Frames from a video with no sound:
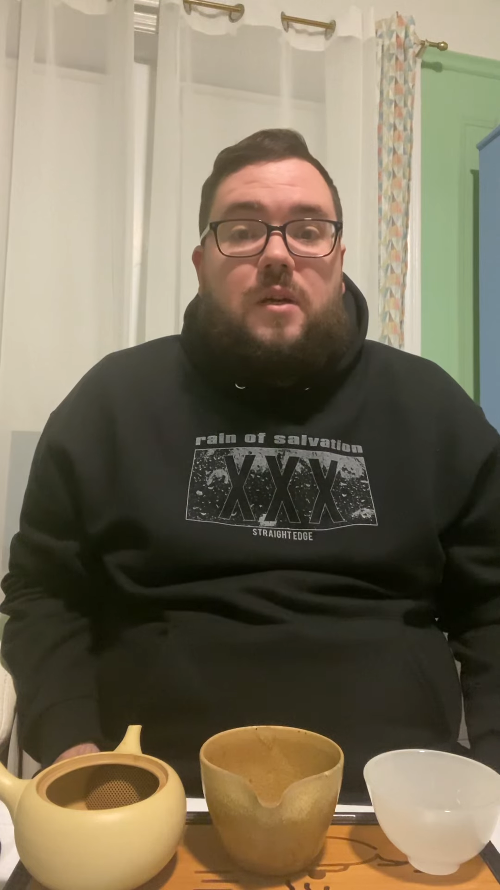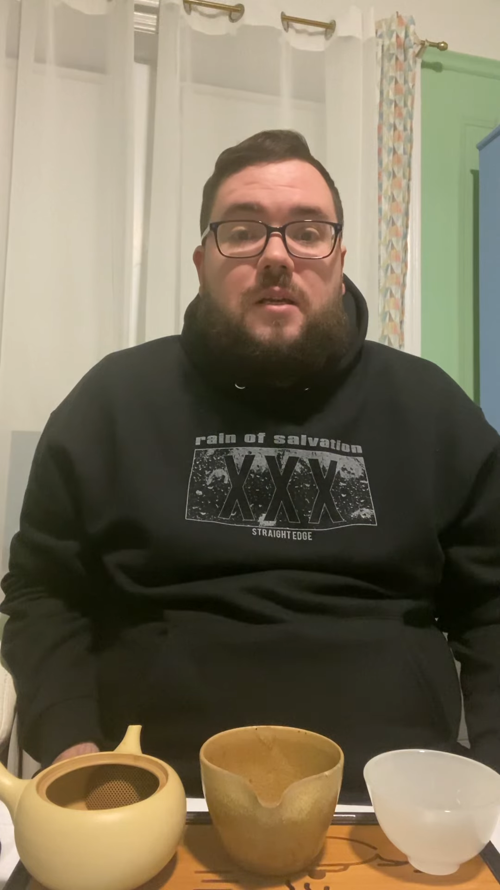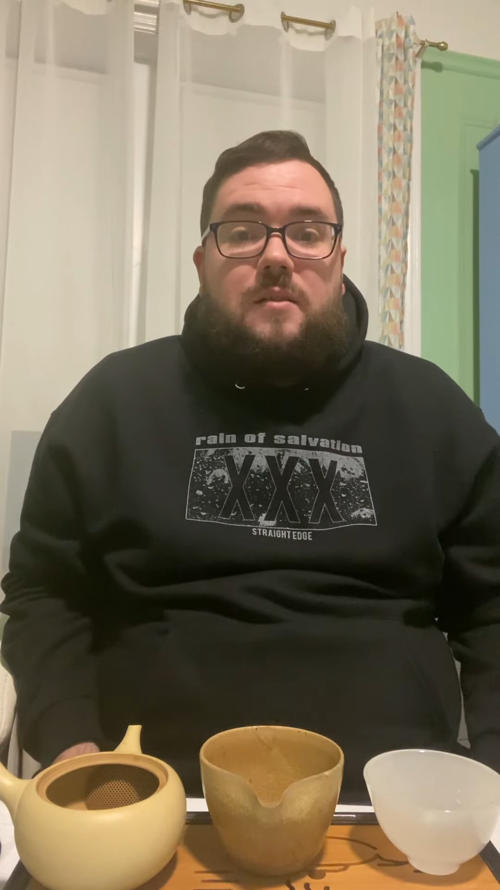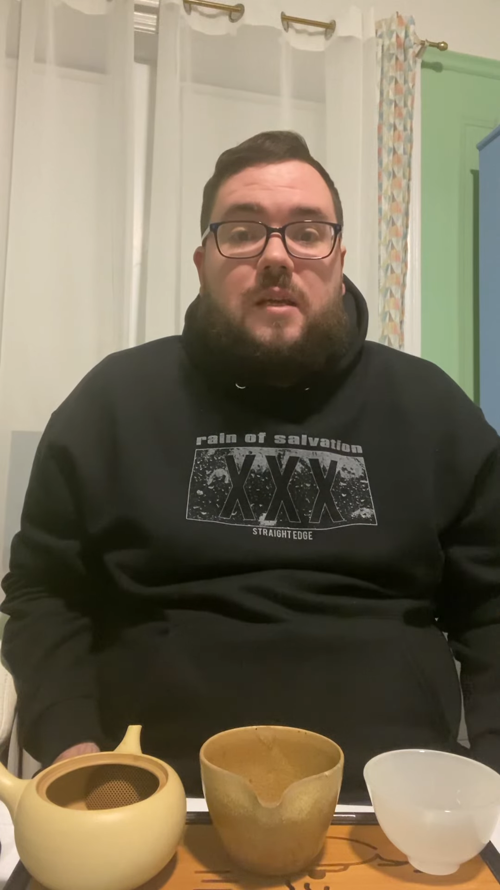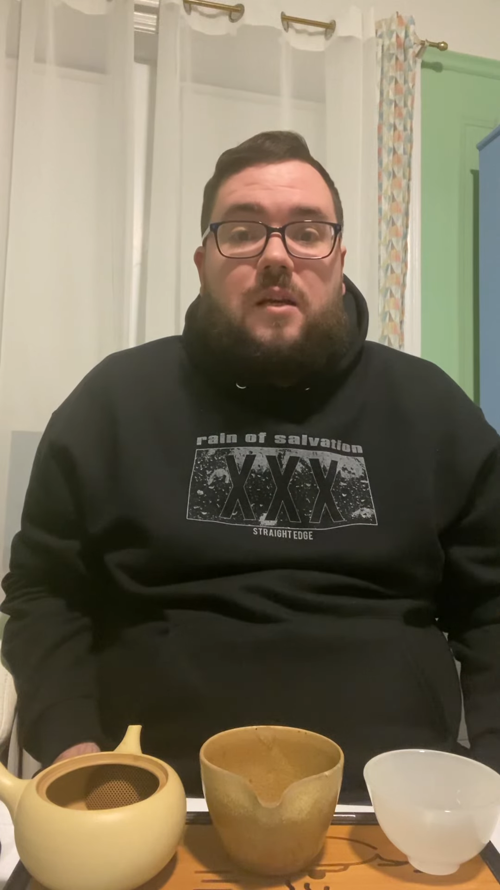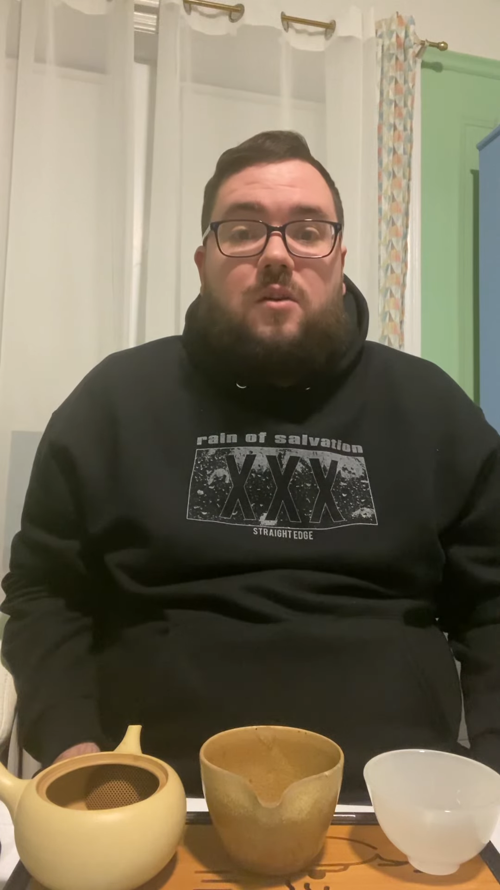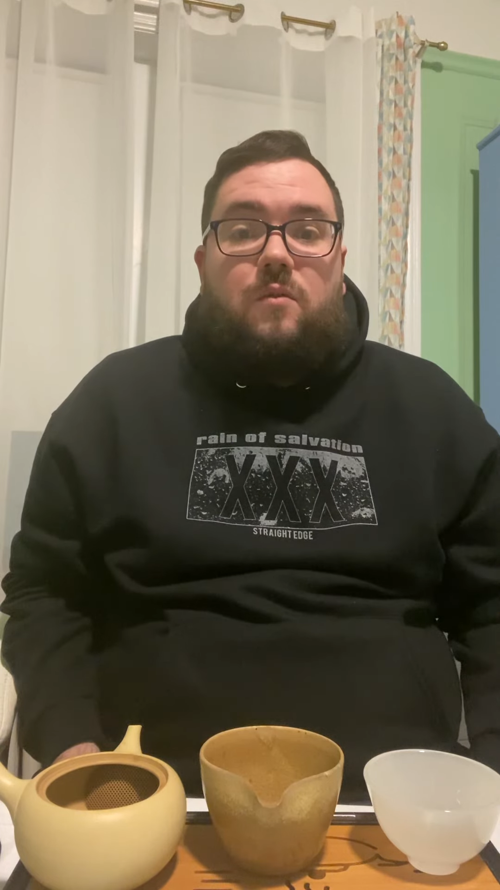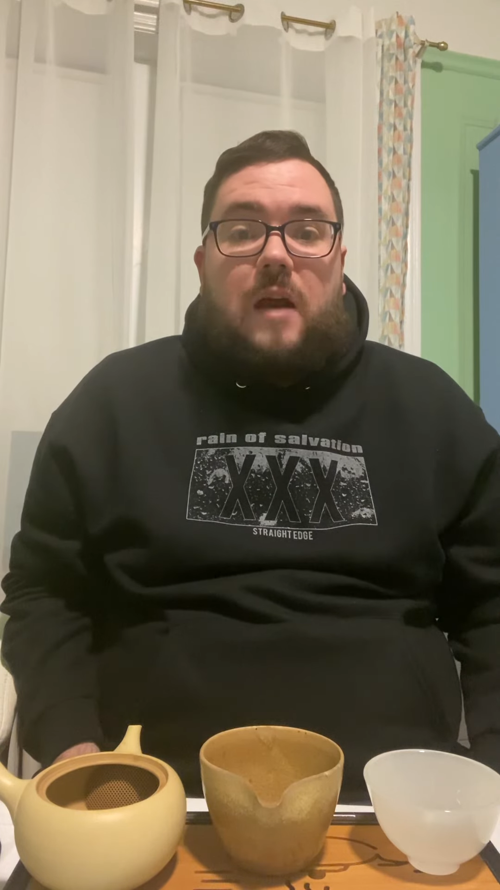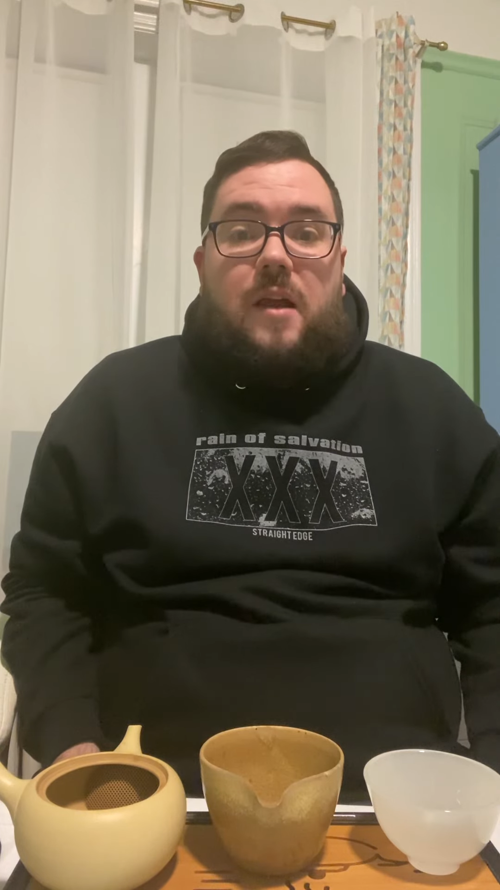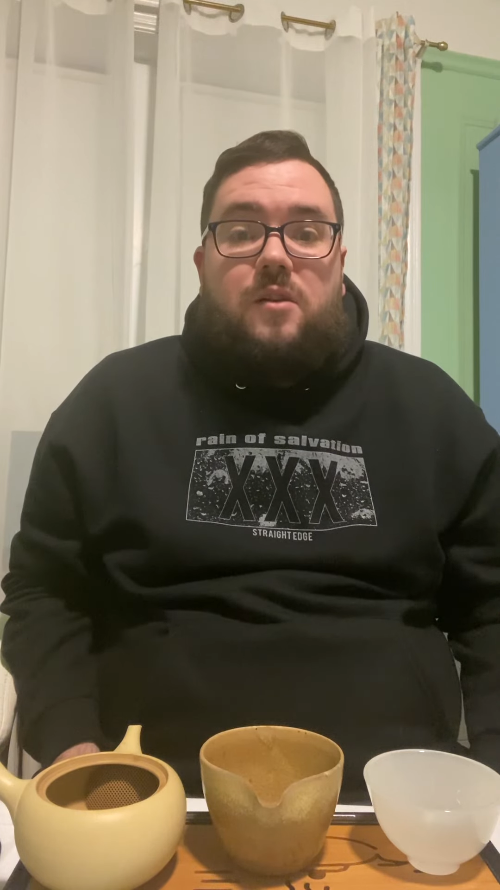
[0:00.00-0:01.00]
Ise
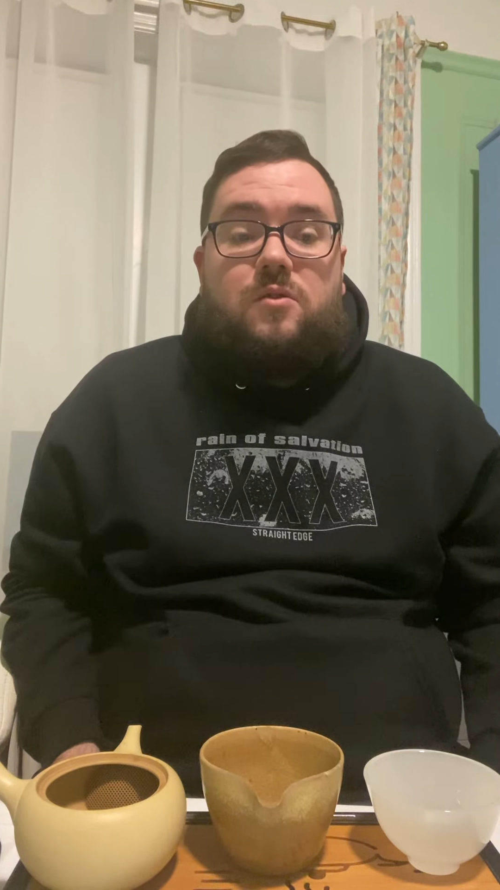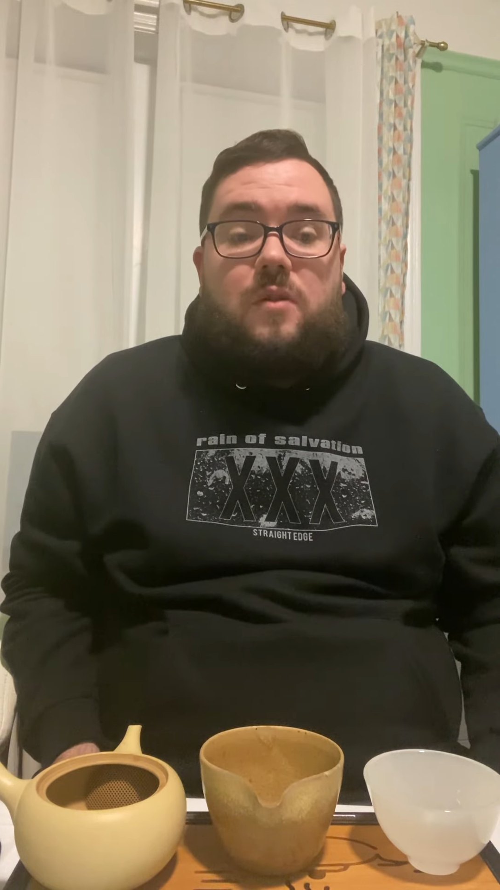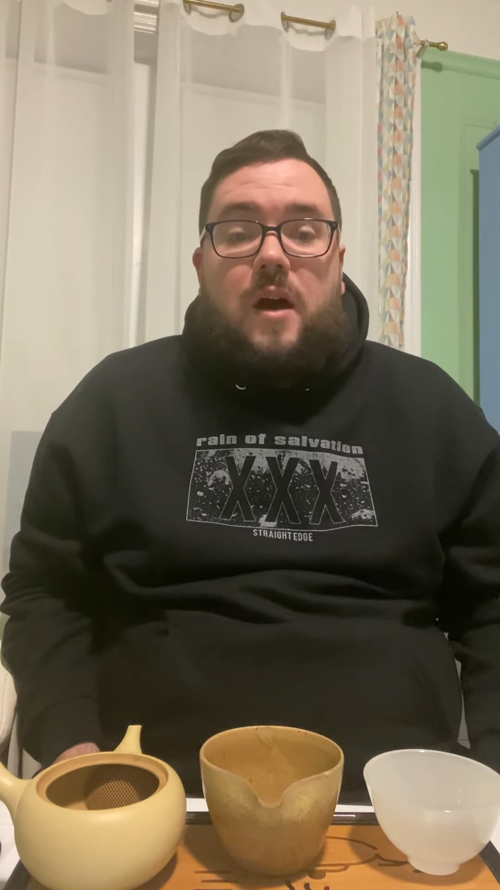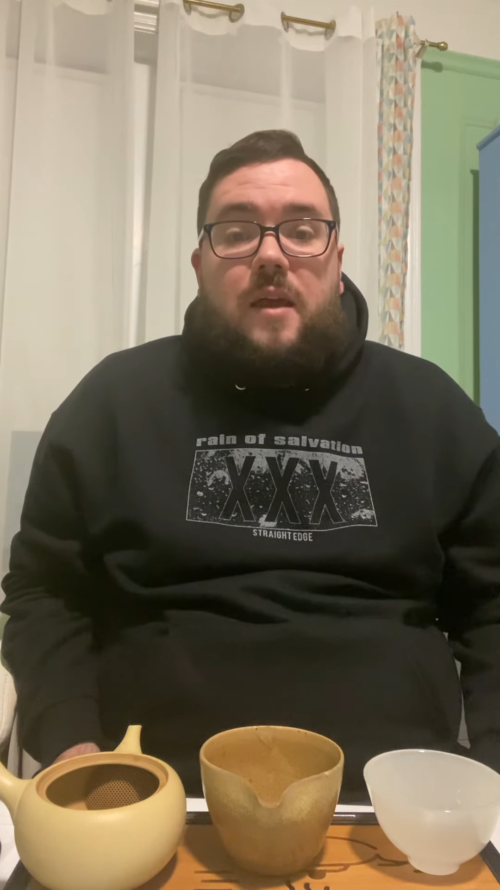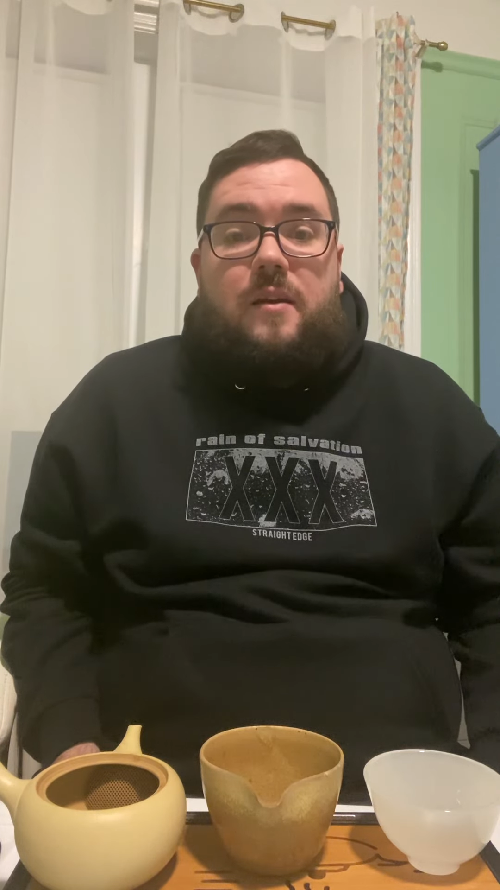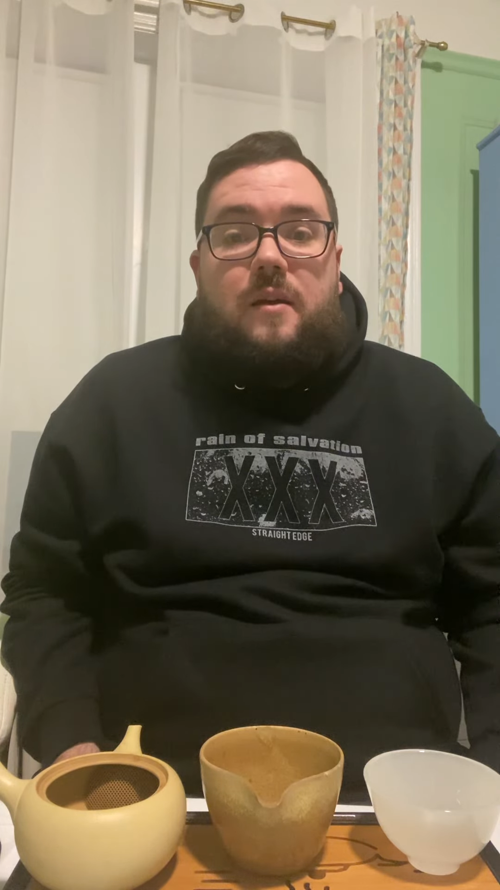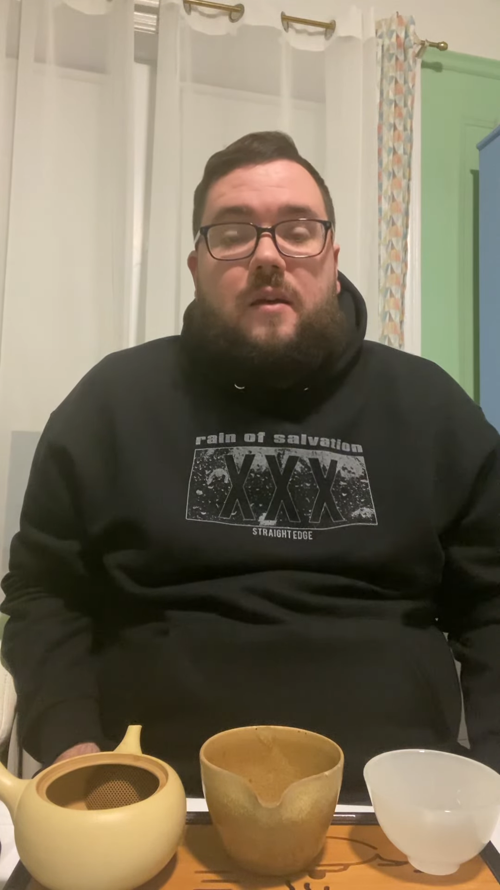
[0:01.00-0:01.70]
Grand Shrine,